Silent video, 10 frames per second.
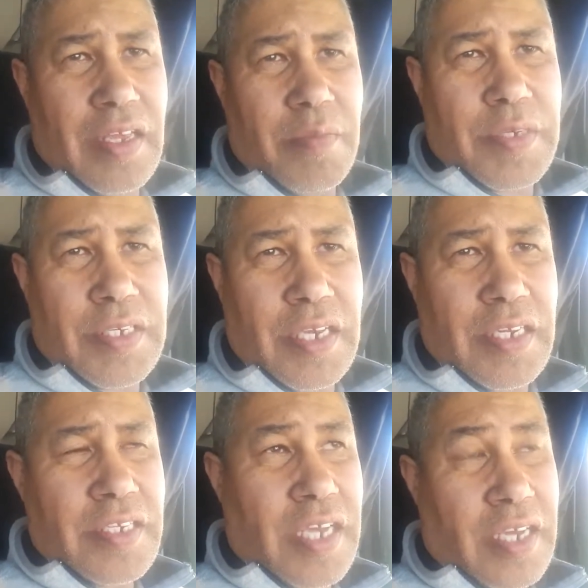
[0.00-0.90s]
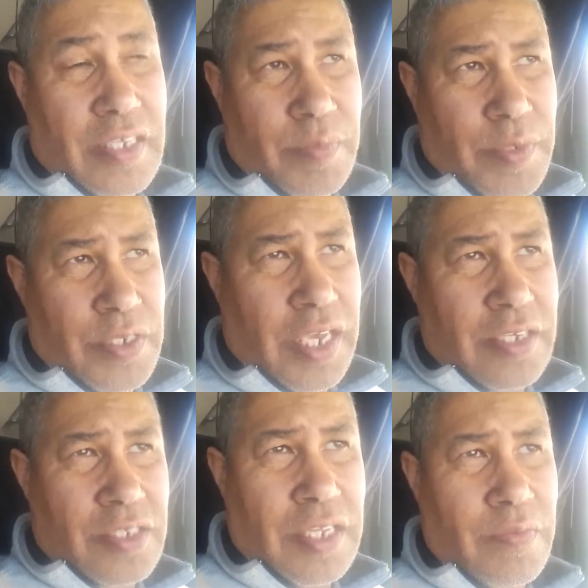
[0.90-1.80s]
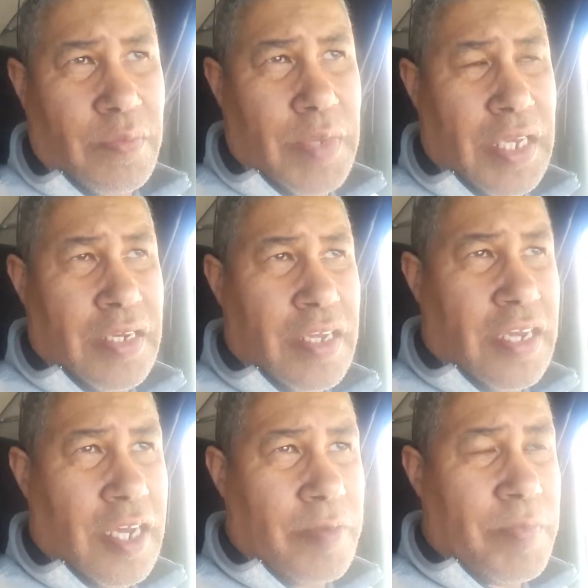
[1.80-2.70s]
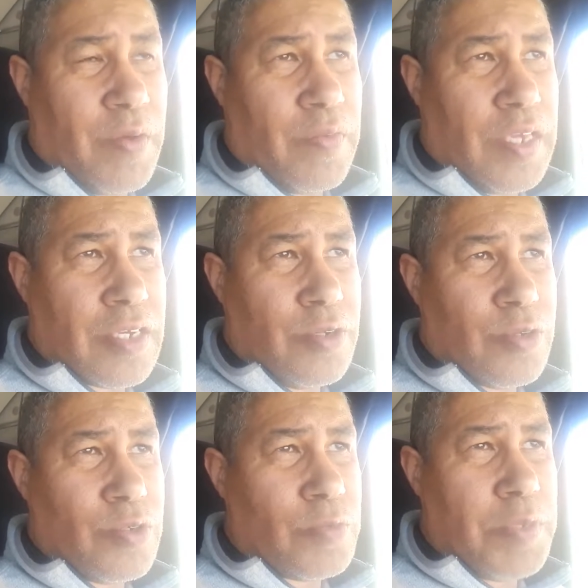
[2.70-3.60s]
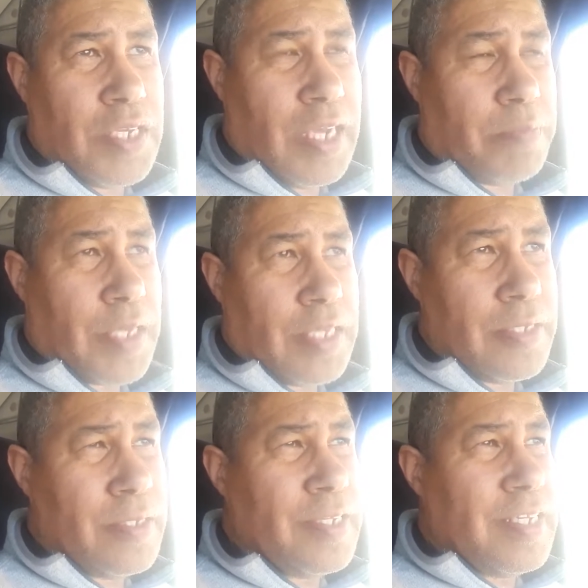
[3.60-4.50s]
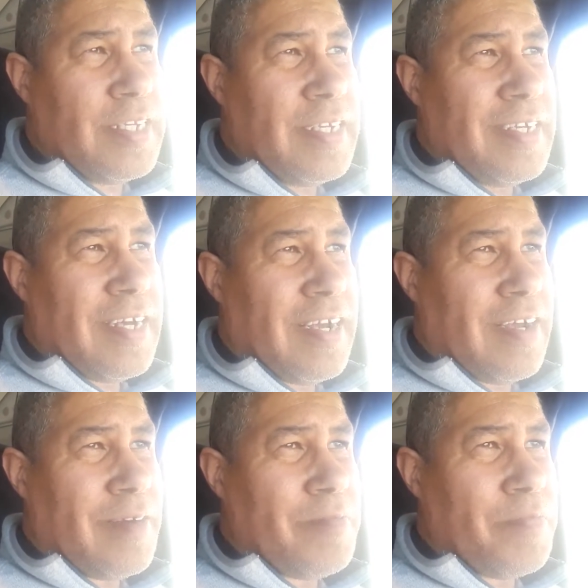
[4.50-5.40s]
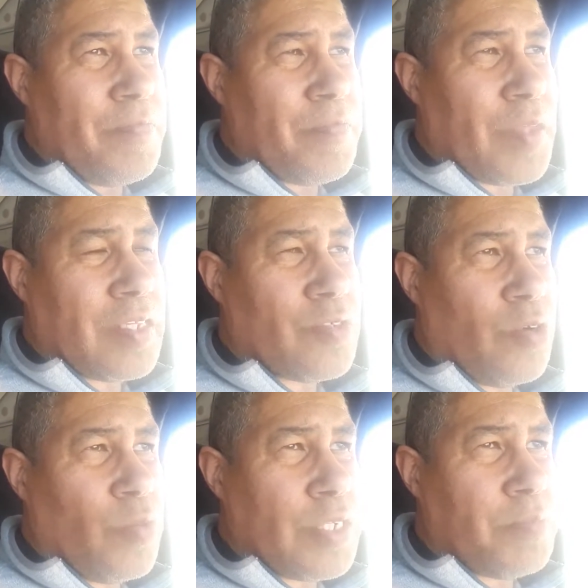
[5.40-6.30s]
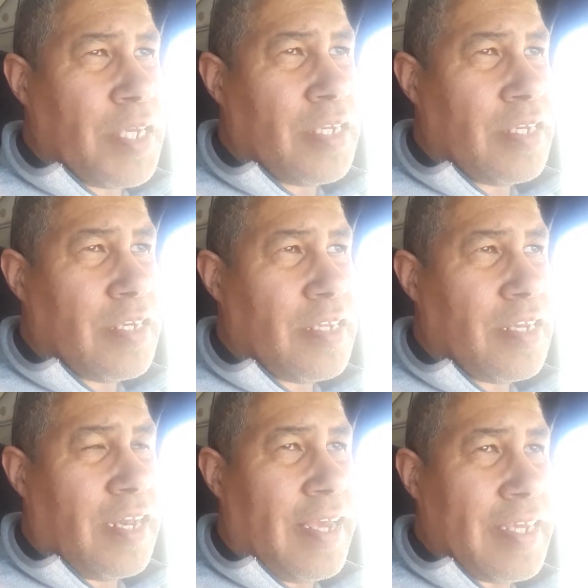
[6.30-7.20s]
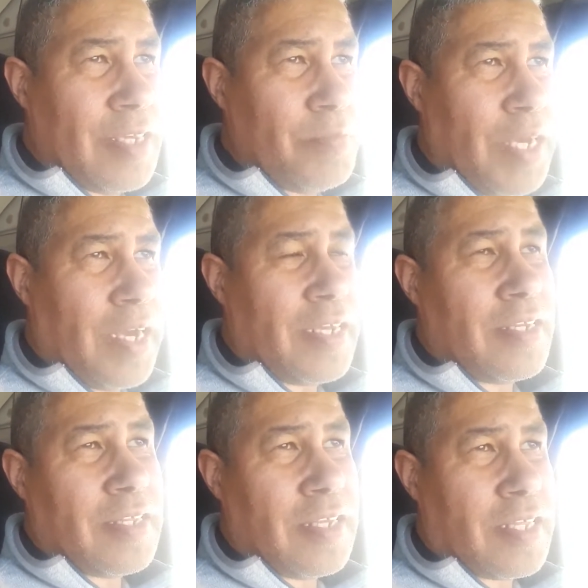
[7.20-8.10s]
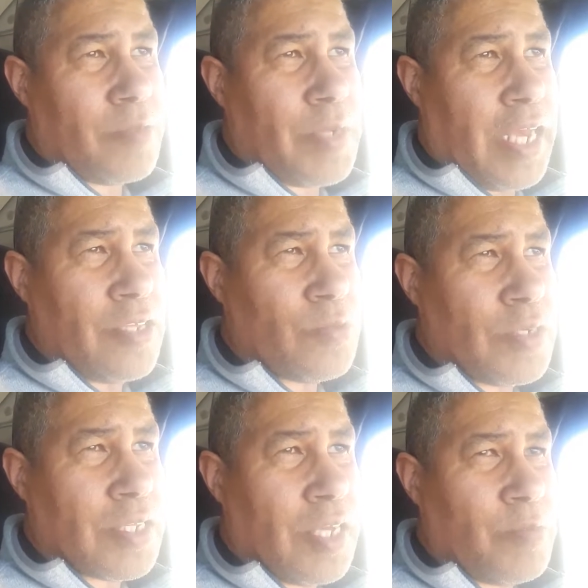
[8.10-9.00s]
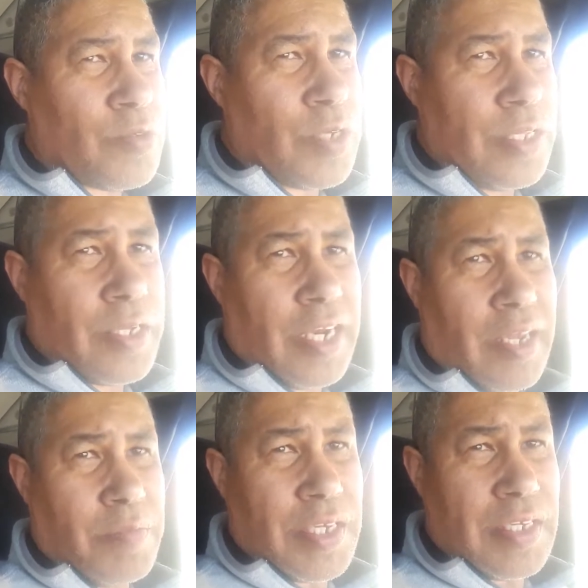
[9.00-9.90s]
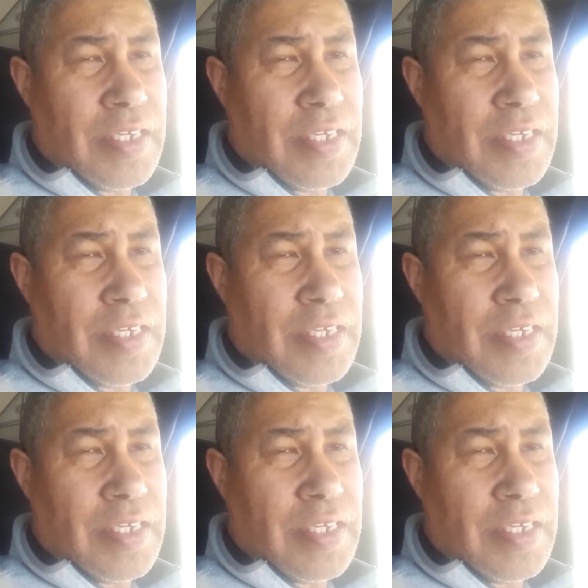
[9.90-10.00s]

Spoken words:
Mercedes, I suppose, has never been a vehicle to speed up a hill. It's always been lagging behind the other brands when it comes to hill climbing,